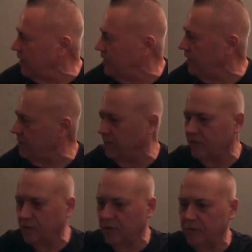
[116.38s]
And then
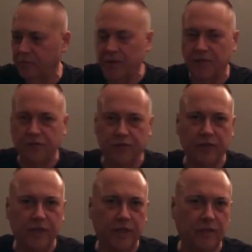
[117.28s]
the Lord brings
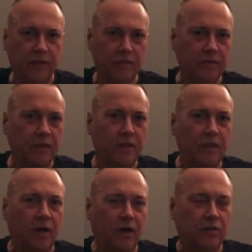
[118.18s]
Judy, and then
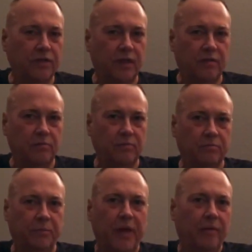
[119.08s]
all of a
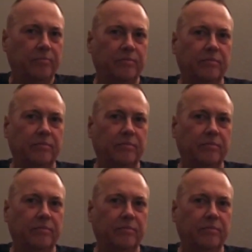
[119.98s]
sudden, bam.